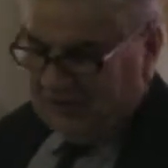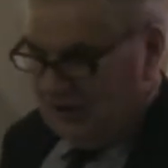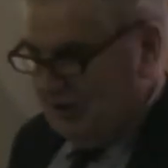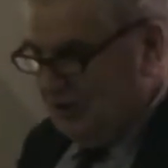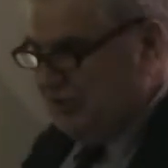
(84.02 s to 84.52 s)

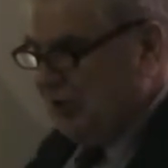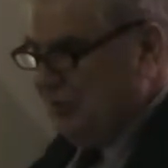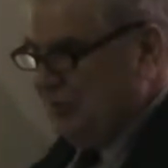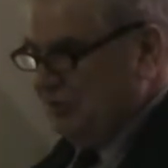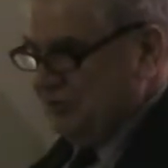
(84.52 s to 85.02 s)
key
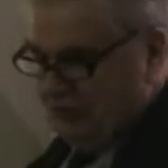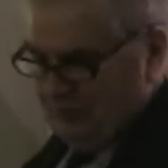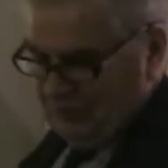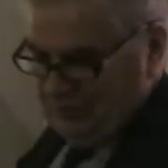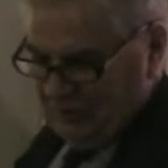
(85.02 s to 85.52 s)
examples
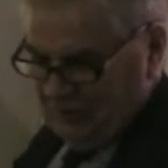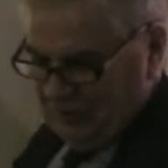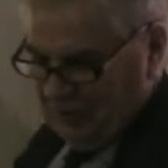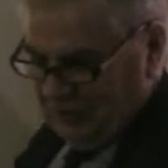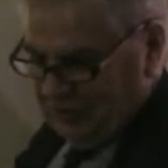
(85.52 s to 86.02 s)
of
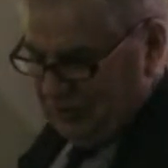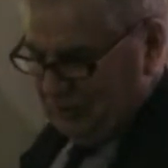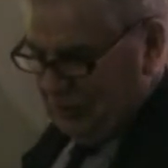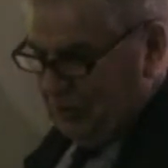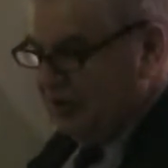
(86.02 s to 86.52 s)
Grayson's
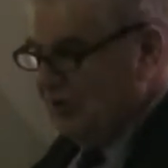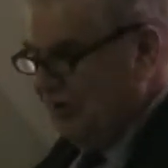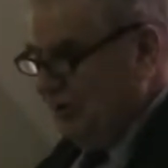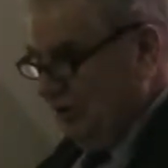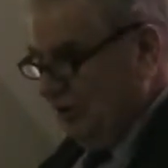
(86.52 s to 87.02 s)
work
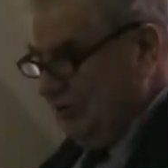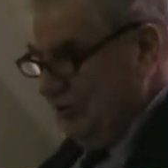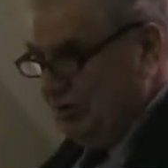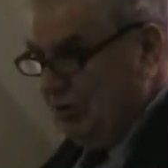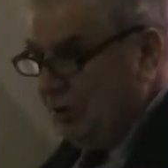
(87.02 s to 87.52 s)

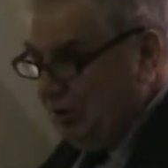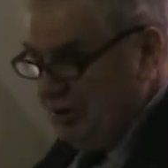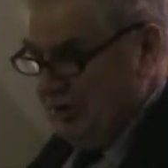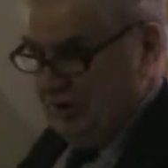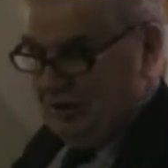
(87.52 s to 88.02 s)
from a quite